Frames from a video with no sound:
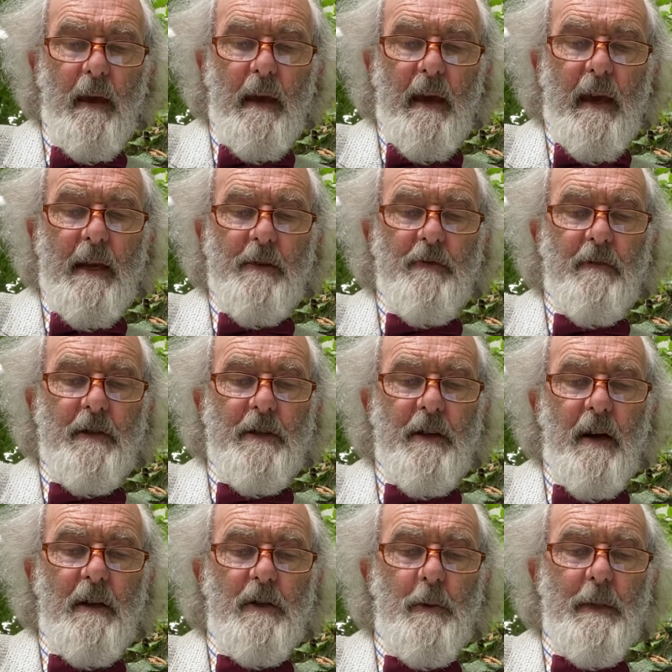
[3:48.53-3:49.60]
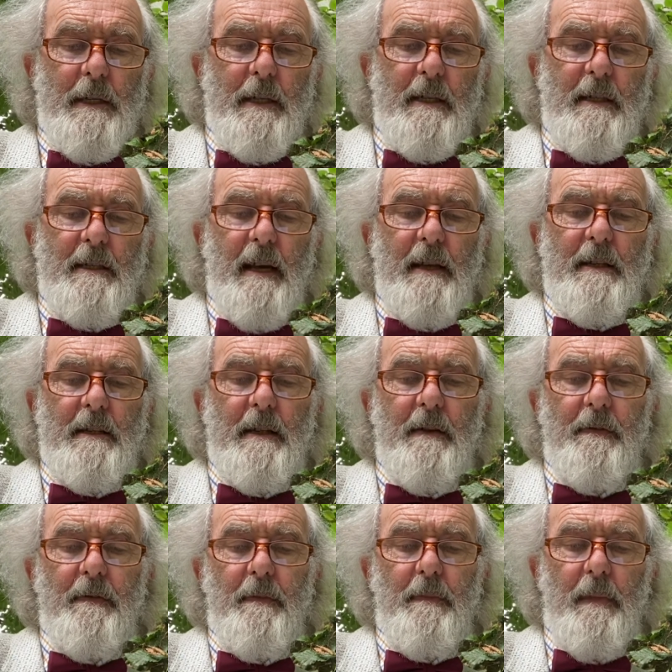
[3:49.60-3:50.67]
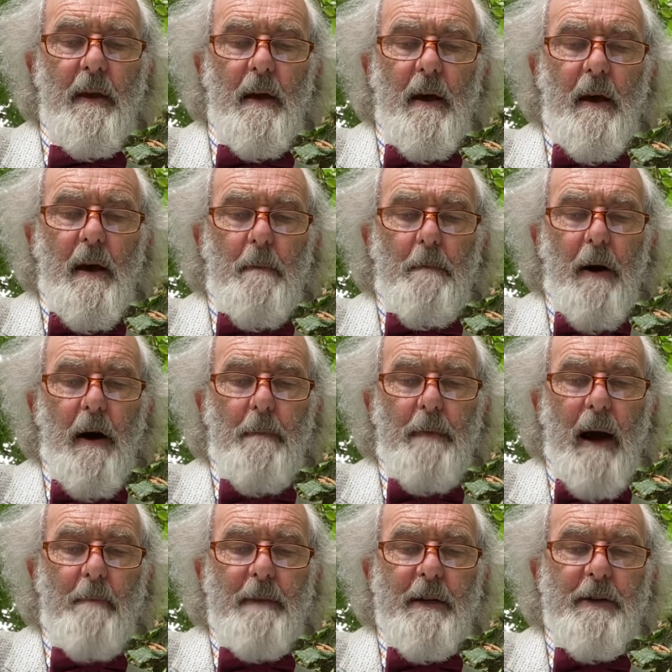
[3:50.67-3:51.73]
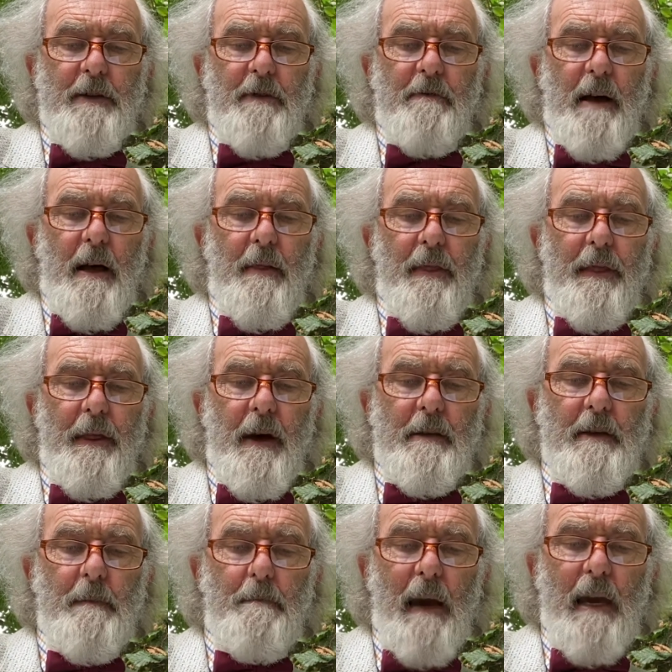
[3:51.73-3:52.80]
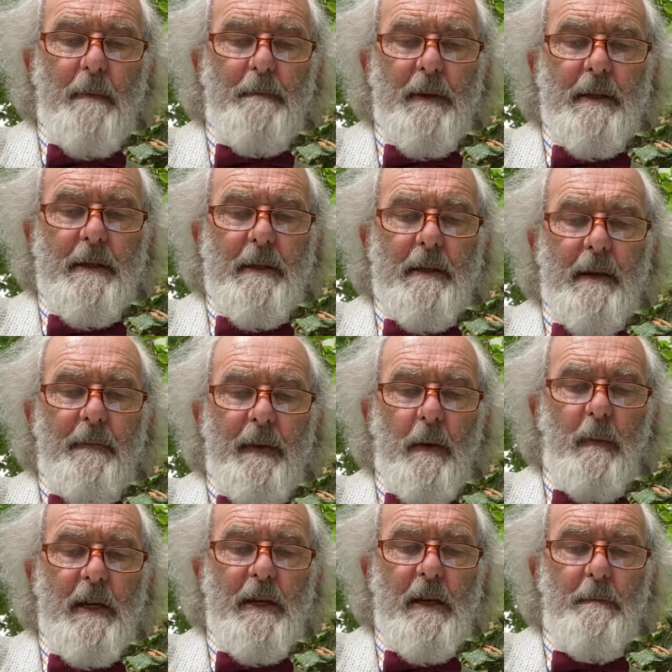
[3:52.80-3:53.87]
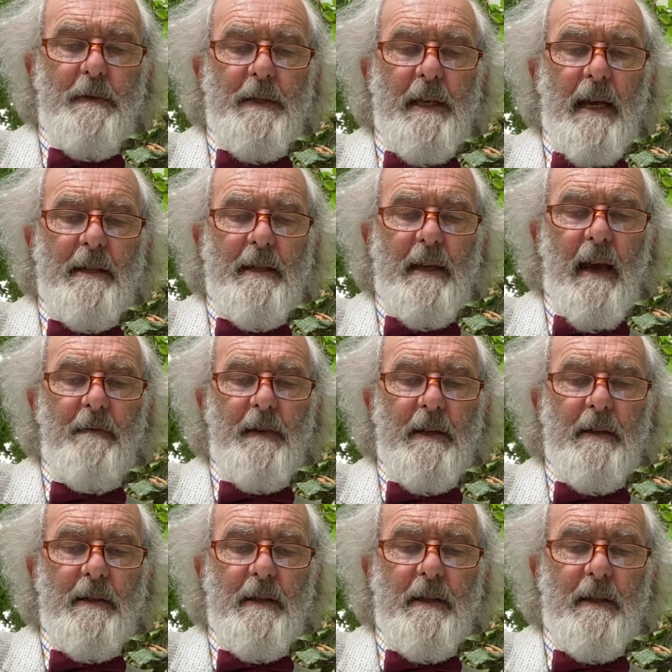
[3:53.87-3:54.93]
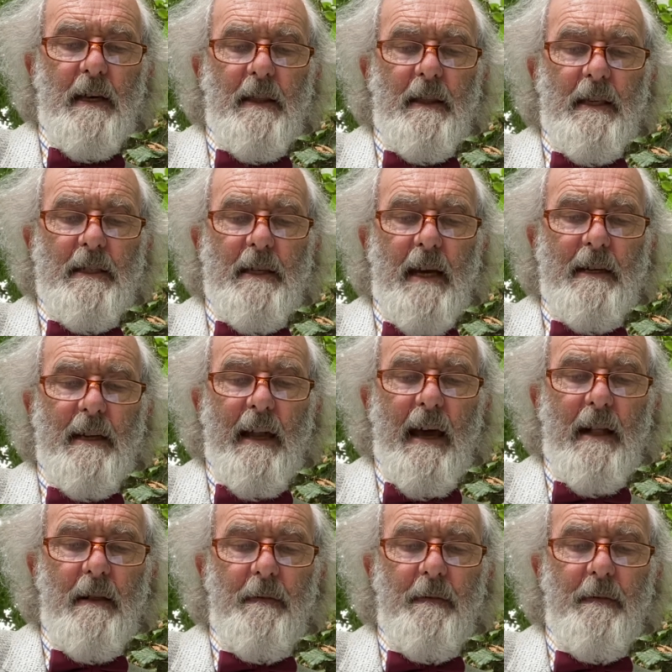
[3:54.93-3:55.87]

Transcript: His research was extensive. Burr published around 30 papers in which he presented evidence that the subtle L